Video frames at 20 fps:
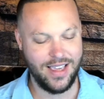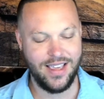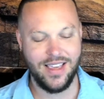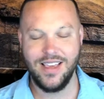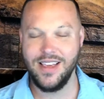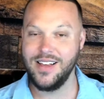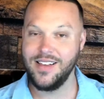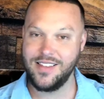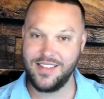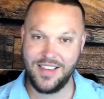
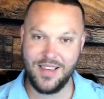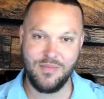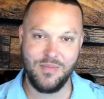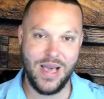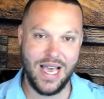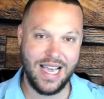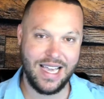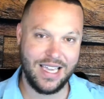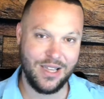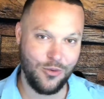sit back
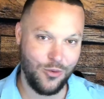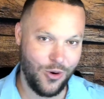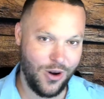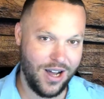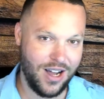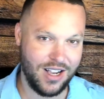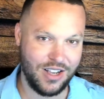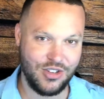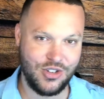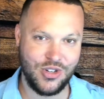and
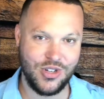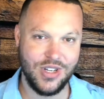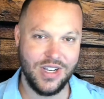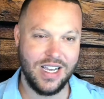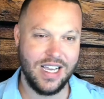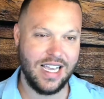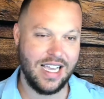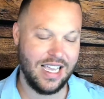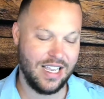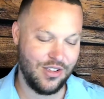watch,
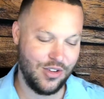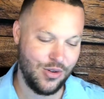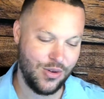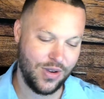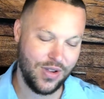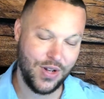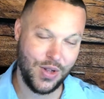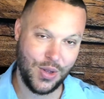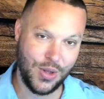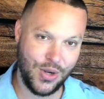and you can
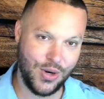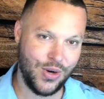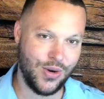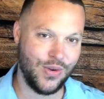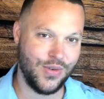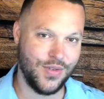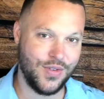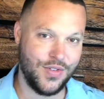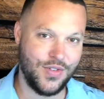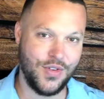learn
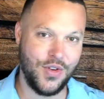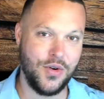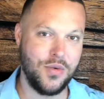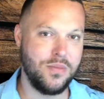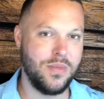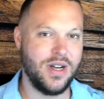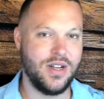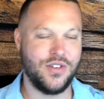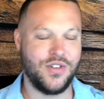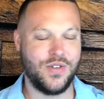so
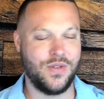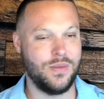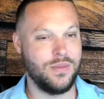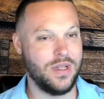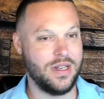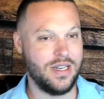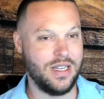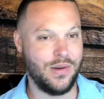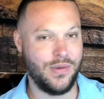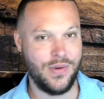much from the
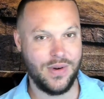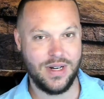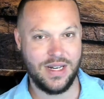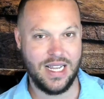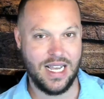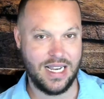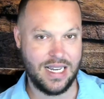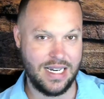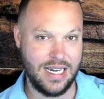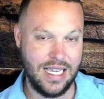different
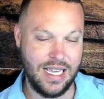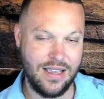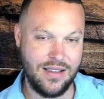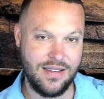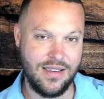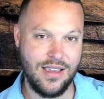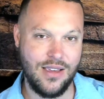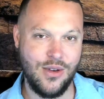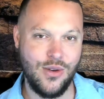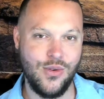techniques he
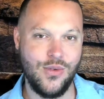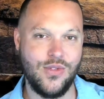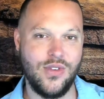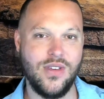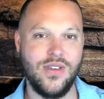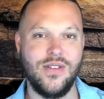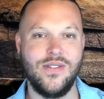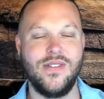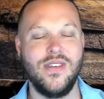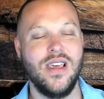uses,
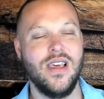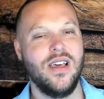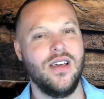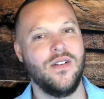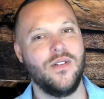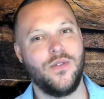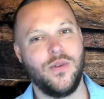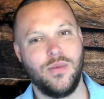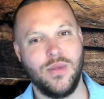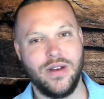from
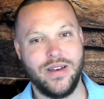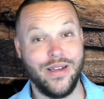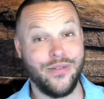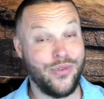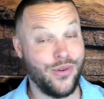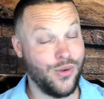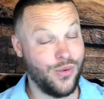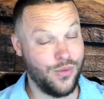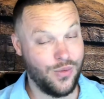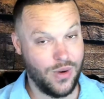the different
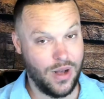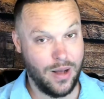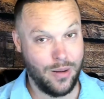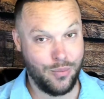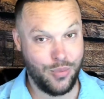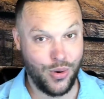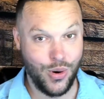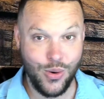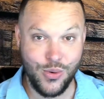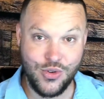
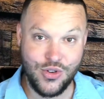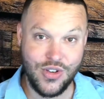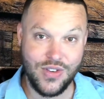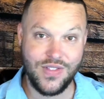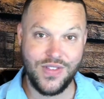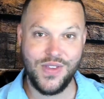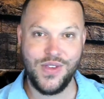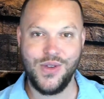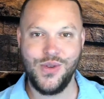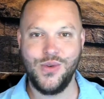approaches he
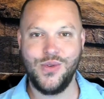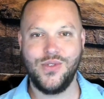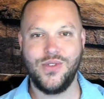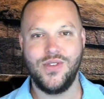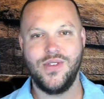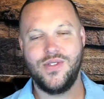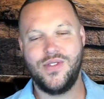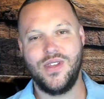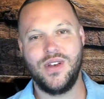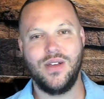uses,
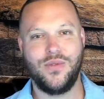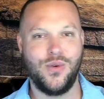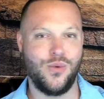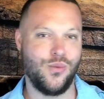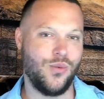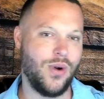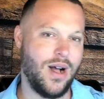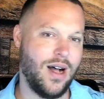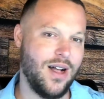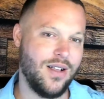the different
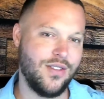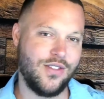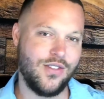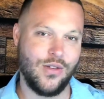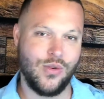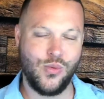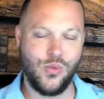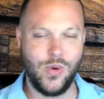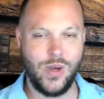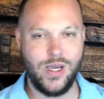rods, the
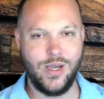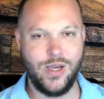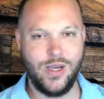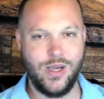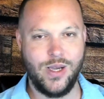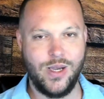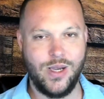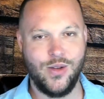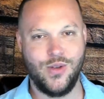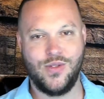
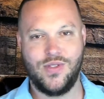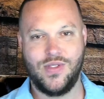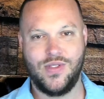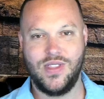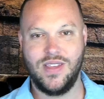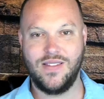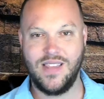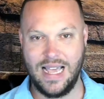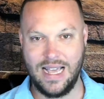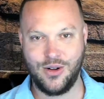reels, the
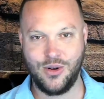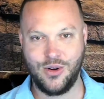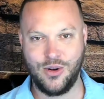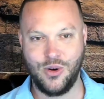tackle,